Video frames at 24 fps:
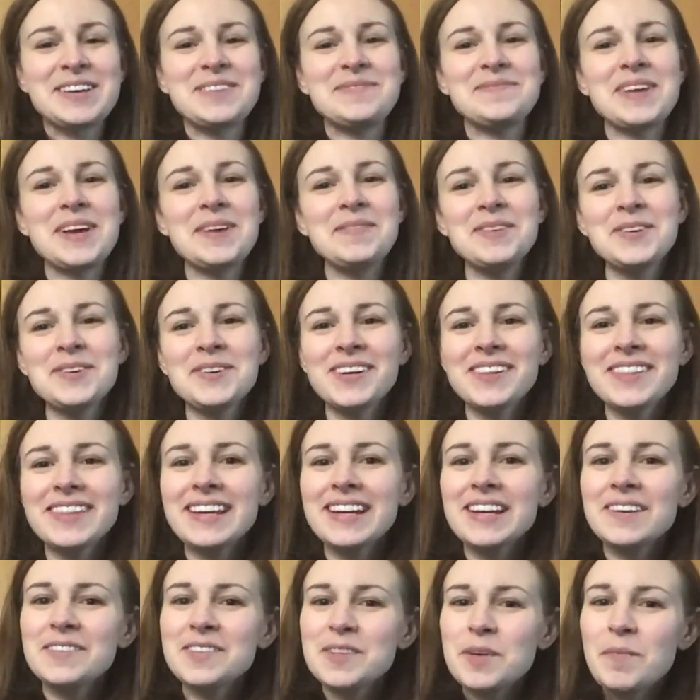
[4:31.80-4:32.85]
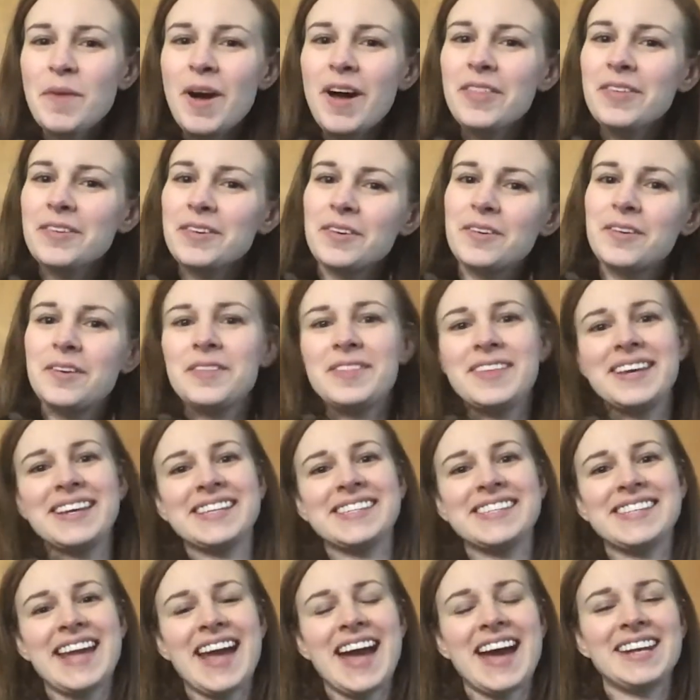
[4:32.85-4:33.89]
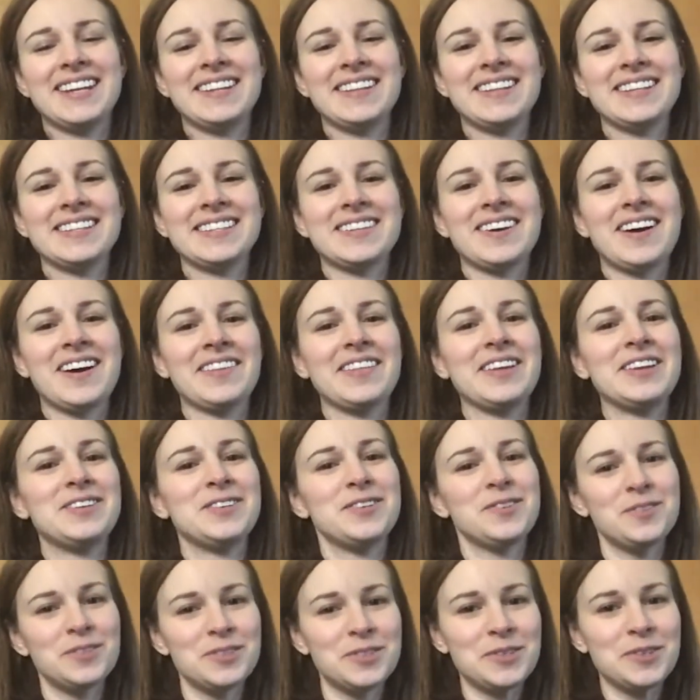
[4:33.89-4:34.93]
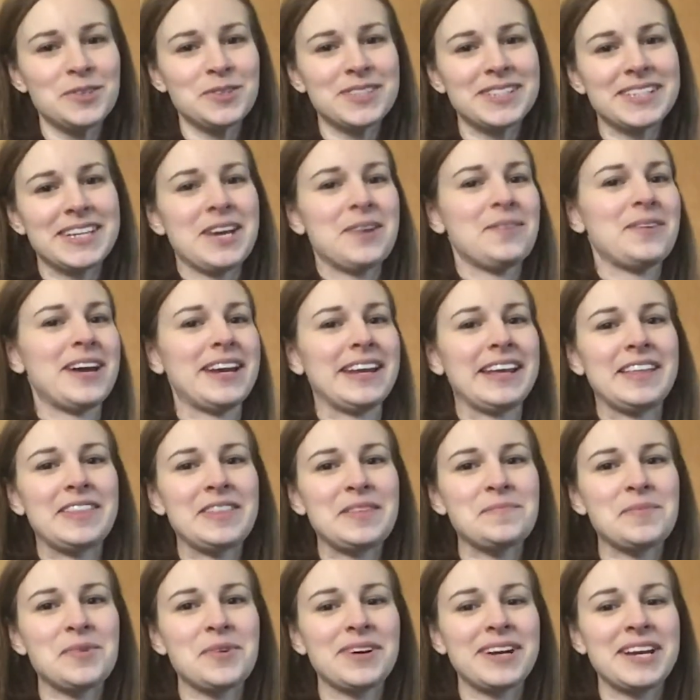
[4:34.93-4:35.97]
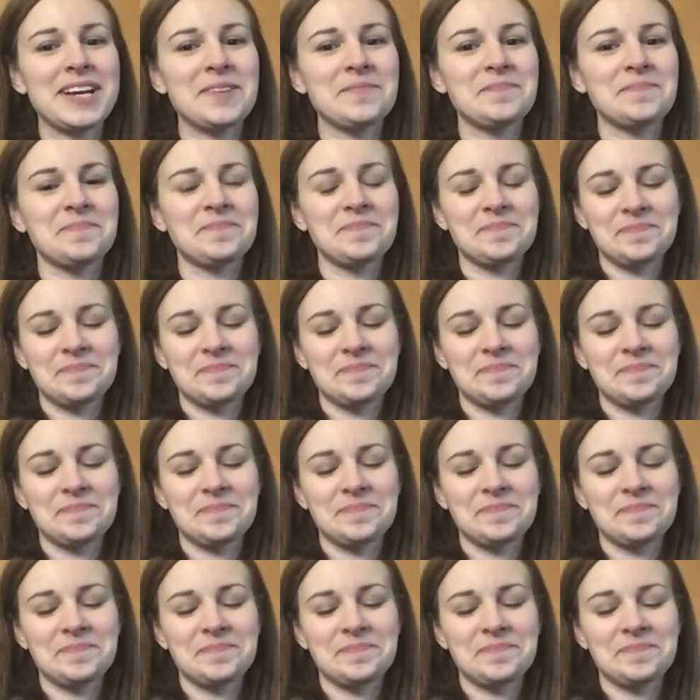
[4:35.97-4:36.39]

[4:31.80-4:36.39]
Maybe you can think of some other things to add to the song that you do to get ready in the morning.